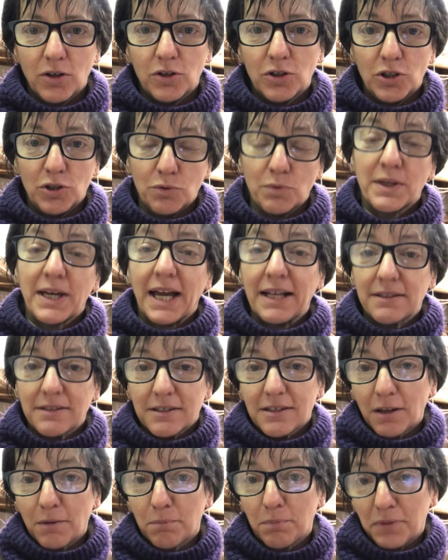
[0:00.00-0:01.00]
You get
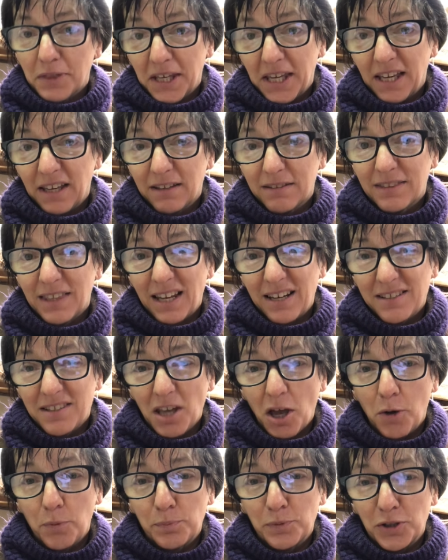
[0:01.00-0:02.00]
something that has
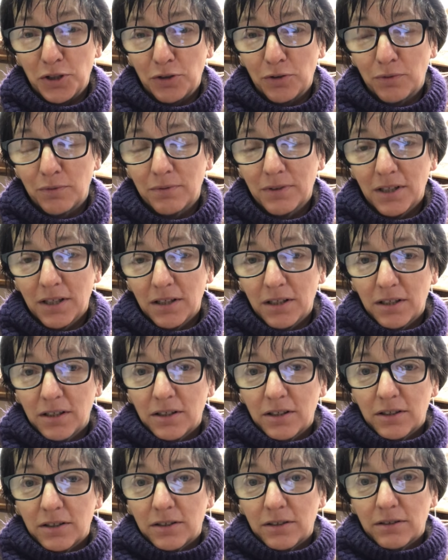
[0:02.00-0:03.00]
helped you
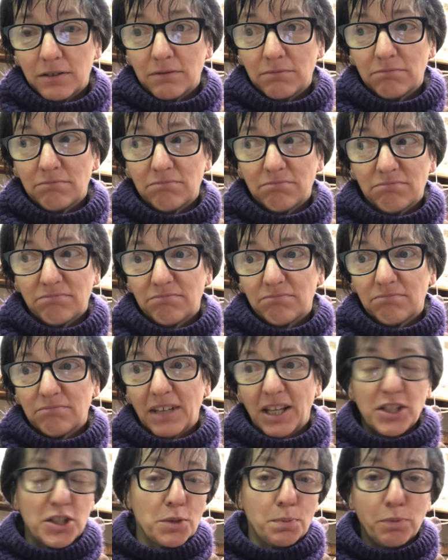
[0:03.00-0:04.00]

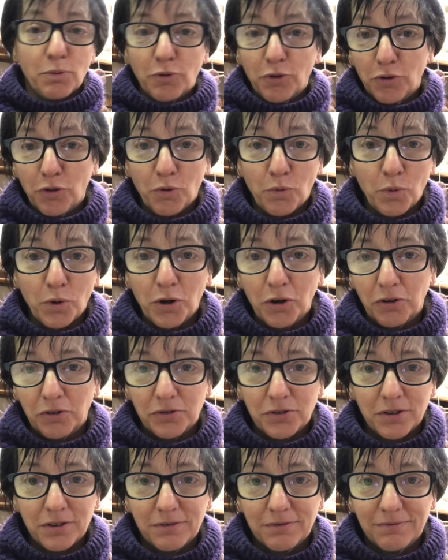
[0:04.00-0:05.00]
explore the
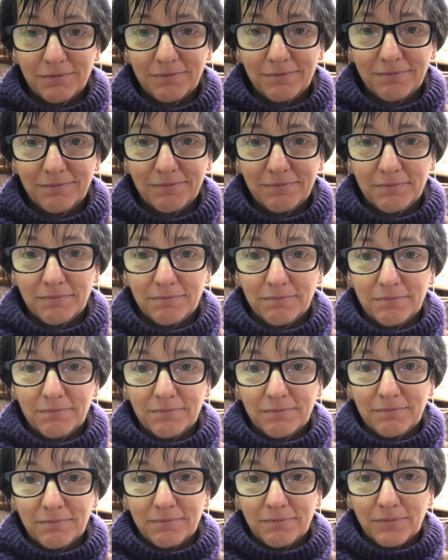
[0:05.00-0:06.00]
world.
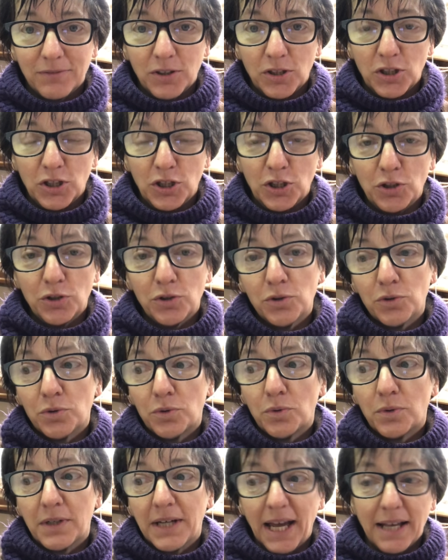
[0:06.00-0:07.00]

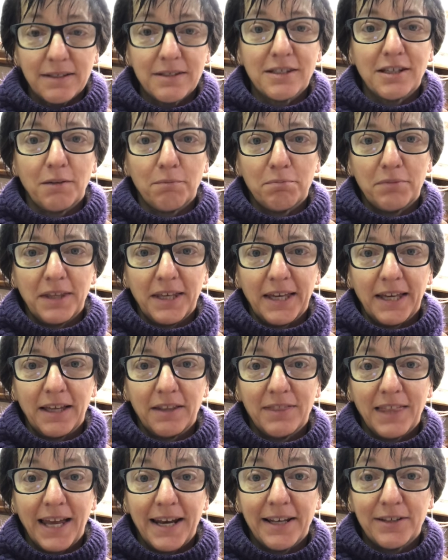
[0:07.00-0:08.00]
You get something
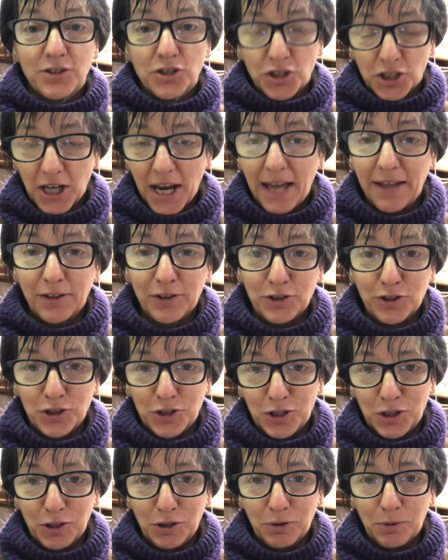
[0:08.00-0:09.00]
that has
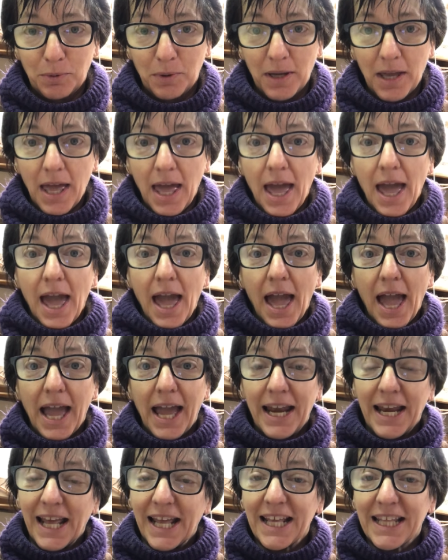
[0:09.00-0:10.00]
challenged you,
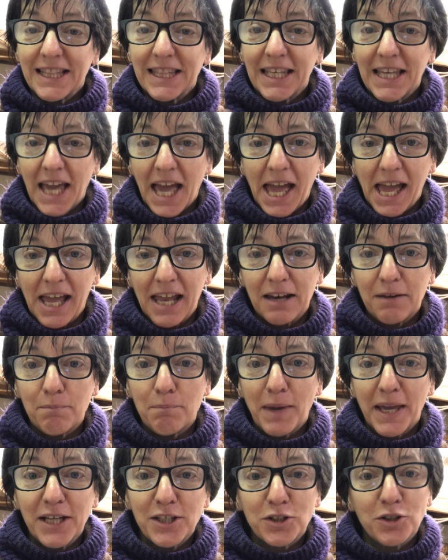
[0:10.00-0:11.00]
and in the end
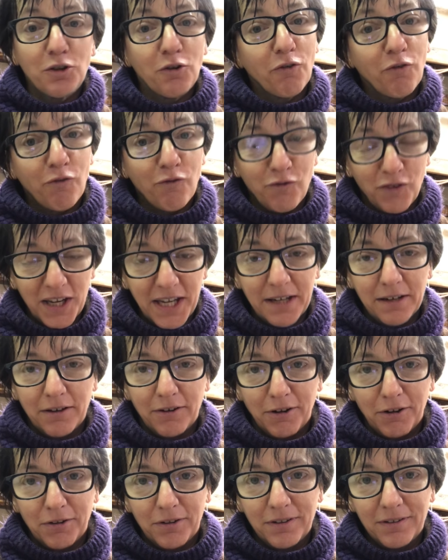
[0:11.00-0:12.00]
makes you
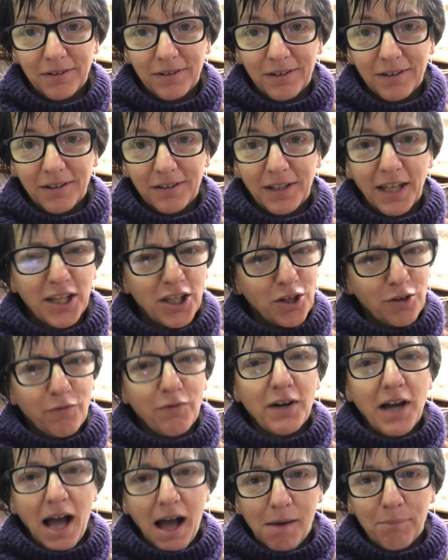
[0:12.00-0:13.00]
feel like you've
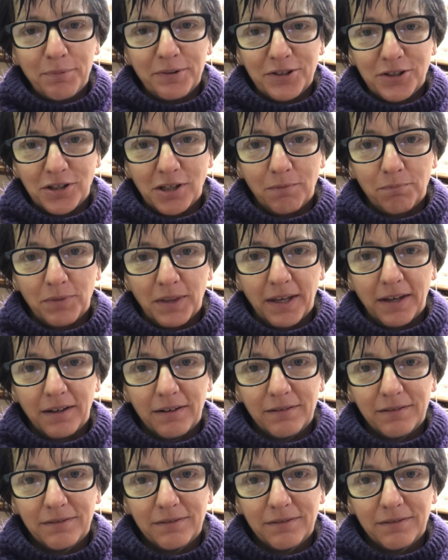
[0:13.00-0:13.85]
accomplished something.